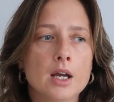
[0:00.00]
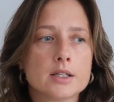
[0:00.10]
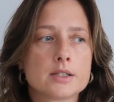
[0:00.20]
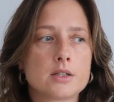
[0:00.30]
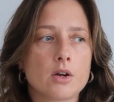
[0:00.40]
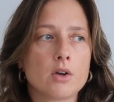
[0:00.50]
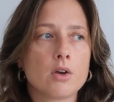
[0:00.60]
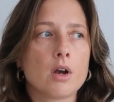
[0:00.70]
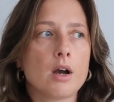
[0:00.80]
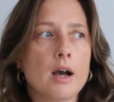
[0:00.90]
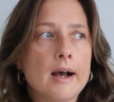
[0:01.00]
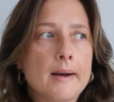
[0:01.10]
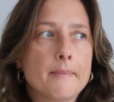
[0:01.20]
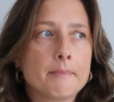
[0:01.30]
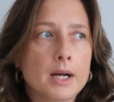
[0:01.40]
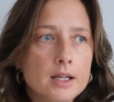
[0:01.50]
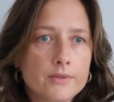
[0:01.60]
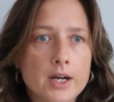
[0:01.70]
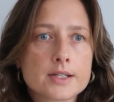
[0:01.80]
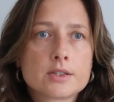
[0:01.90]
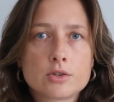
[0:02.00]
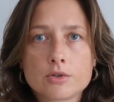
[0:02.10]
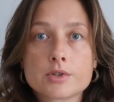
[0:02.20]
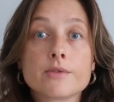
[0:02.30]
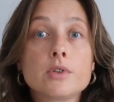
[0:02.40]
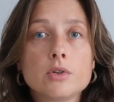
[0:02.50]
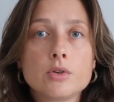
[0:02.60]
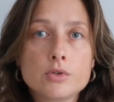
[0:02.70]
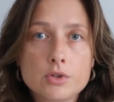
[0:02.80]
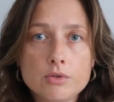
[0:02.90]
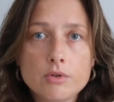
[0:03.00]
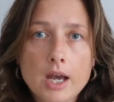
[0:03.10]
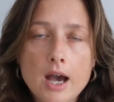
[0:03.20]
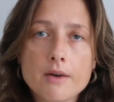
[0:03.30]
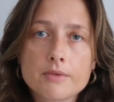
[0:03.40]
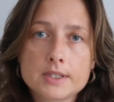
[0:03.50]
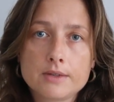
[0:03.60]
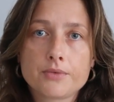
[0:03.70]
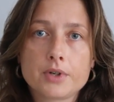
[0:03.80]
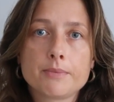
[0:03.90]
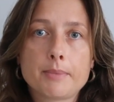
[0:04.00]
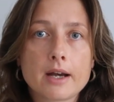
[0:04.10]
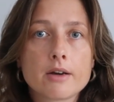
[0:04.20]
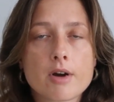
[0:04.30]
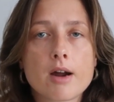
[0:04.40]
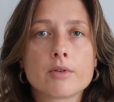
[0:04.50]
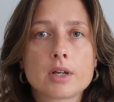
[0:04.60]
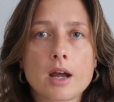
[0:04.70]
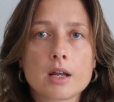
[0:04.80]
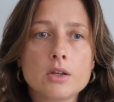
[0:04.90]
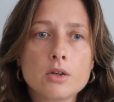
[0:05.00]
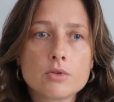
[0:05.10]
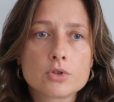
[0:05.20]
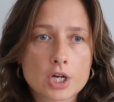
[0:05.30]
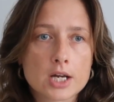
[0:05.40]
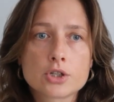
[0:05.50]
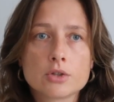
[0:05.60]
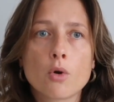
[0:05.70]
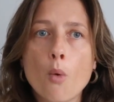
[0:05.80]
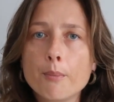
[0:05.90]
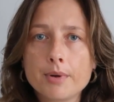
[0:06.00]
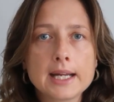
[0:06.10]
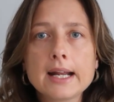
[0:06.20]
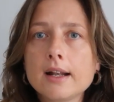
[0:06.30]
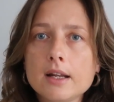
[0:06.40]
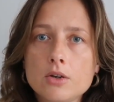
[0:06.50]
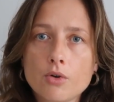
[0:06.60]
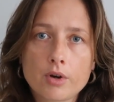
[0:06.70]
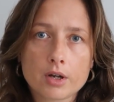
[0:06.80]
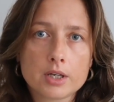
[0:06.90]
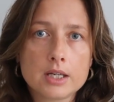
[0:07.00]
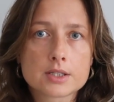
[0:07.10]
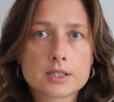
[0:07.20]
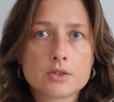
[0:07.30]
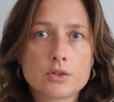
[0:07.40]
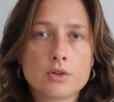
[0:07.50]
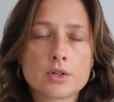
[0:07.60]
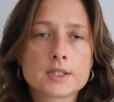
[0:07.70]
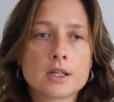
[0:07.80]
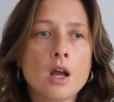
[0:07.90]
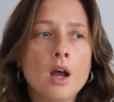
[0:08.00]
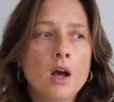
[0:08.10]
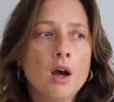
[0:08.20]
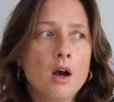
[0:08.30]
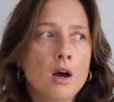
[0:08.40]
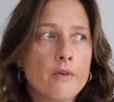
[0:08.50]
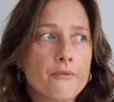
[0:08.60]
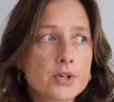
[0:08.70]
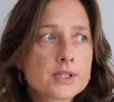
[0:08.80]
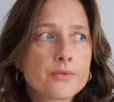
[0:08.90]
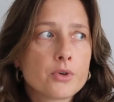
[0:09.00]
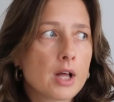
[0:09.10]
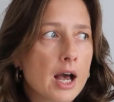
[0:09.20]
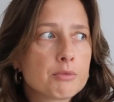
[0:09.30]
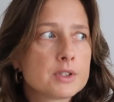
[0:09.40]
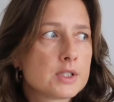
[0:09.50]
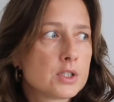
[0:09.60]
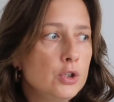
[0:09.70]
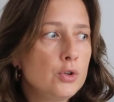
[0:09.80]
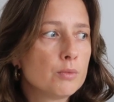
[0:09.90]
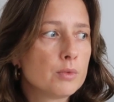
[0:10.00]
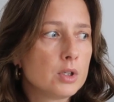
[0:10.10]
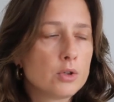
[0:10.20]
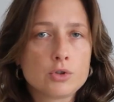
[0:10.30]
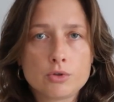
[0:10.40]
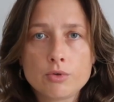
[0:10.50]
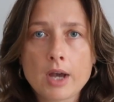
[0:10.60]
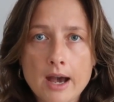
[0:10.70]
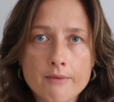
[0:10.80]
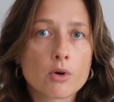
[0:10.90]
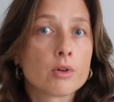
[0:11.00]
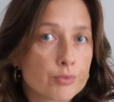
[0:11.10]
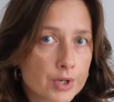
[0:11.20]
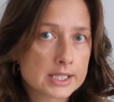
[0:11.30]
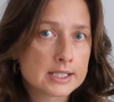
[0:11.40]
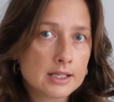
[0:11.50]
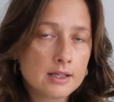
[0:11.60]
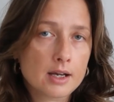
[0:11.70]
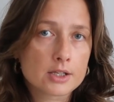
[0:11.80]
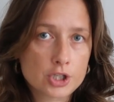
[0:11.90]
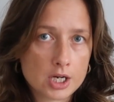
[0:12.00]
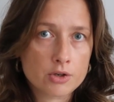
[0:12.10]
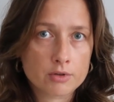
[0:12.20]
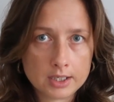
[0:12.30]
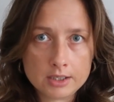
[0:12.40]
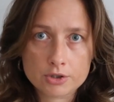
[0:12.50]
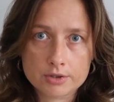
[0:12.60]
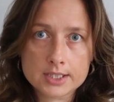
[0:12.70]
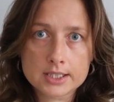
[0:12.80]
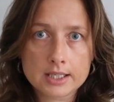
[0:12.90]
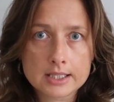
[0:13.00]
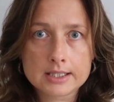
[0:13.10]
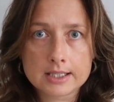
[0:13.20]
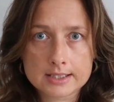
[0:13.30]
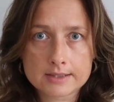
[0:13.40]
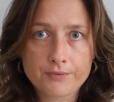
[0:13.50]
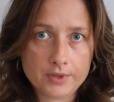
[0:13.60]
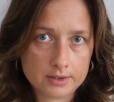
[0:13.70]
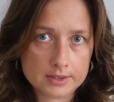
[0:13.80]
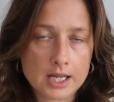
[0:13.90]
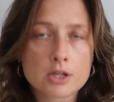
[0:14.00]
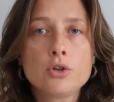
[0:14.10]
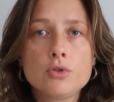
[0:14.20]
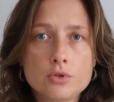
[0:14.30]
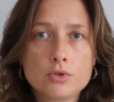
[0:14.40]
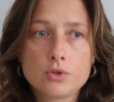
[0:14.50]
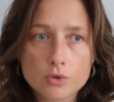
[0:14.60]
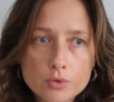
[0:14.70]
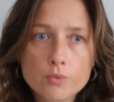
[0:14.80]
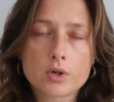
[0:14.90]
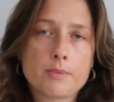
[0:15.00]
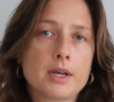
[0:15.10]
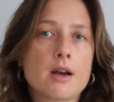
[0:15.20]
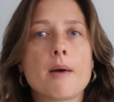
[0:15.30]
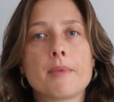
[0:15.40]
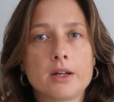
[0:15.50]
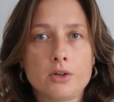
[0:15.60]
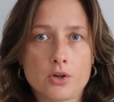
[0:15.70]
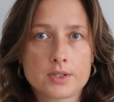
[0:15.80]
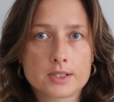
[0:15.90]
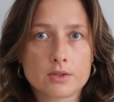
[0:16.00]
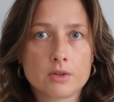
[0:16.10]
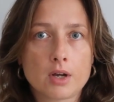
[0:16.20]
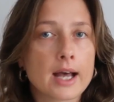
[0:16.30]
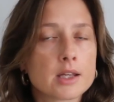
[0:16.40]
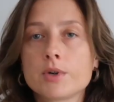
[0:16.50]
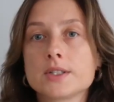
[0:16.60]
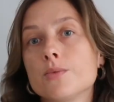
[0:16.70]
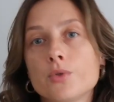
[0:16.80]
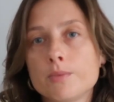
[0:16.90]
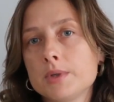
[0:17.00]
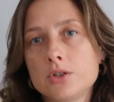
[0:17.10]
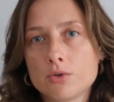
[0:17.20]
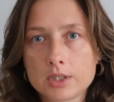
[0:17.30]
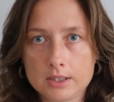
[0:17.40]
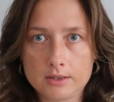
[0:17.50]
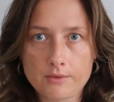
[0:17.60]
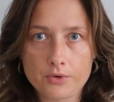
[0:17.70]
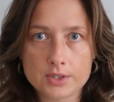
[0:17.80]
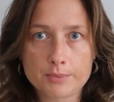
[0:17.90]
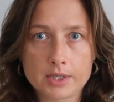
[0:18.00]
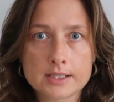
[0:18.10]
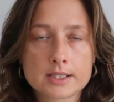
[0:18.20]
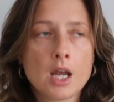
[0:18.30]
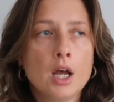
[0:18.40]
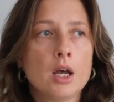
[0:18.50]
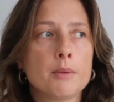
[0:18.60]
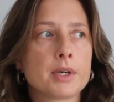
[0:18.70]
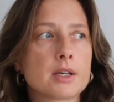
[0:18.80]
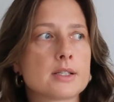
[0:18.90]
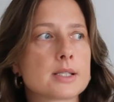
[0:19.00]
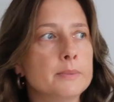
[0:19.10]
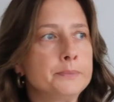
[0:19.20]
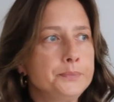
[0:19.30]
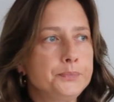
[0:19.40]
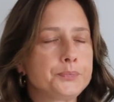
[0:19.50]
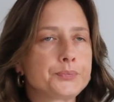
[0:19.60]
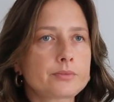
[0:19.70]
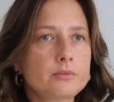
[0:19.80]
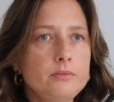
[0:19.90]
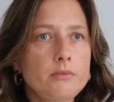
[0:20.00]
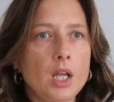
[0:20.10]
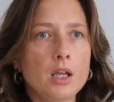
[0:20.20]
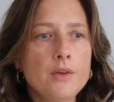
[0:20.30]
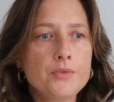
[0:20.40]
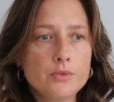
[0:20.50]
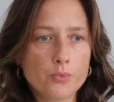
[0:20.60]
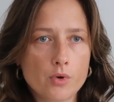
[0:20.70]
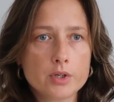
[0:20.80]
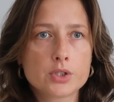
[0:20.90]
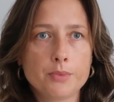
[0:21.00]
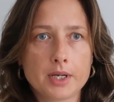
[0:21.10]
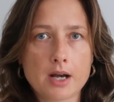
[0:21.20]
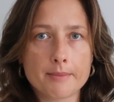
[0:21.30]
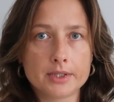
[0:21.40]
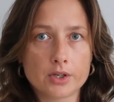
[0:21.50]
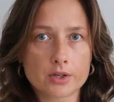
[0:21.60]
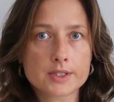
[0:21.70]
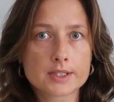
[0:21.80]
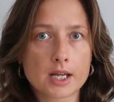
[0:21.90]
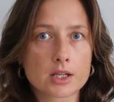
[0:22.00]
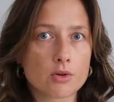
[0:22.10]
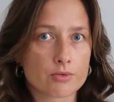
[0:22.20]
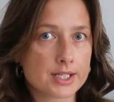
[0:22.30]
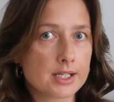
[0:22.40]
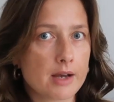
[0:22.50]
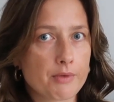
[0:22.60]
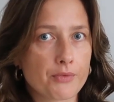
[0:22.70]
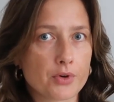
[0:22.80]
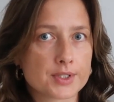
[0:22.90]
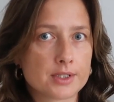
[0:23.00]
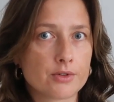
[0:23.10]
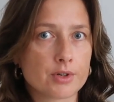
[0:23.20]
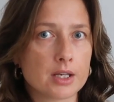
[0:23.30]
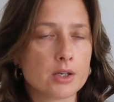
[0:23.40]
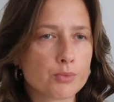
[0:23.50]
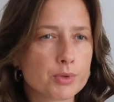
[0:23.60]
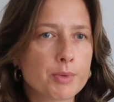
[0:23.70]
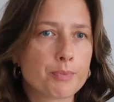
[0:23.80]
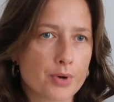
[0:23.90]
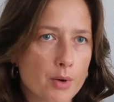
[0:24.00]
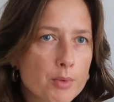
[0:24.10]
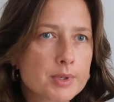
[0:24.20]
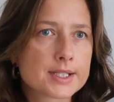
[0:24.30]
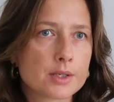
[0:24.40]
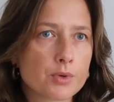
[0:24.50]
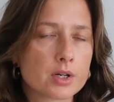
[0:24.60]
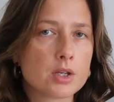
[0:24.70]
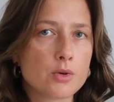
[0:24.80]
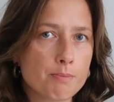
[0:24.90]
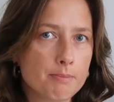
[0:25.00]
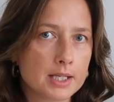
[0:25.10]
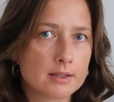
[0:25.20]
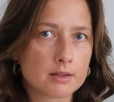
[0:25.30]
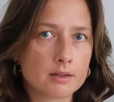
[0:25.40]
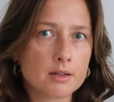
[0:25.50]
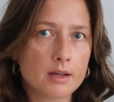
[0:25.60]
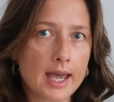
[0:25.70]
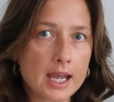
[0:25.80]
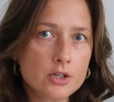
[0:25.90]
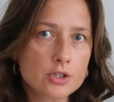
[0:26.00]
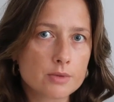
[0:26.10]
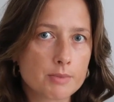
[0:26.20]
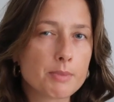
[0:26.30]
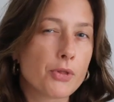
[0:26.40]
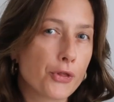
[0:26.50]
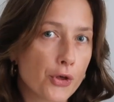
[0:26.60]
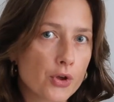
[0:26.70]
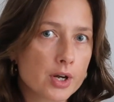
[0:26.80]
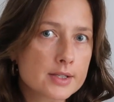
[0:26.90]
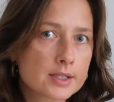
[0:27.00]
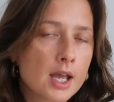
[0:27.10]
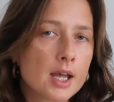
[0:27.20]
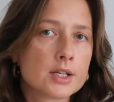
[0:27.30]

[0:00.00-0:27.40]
So my advice to those of you who do have a different background and you changing completely your careers into nursing, first of all, I would assume you do have already a genuine interest in this field and you do want to become a nurse. Otherwise, you wouldn't be doing it in the first place. Because if you want to become a nurse and you already have a first degree, you would be probably somewhere in your middle age, maybe 30s.